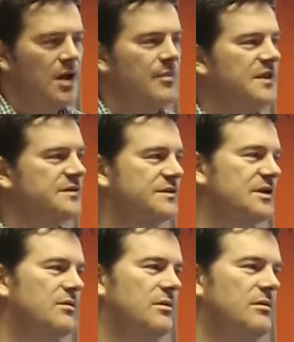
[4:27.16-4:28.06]
There's
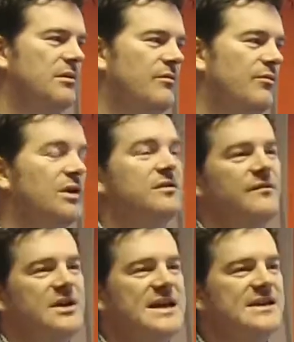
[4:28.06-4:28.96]
also
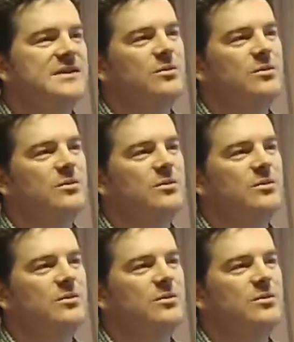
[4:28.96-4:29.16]
relatively easy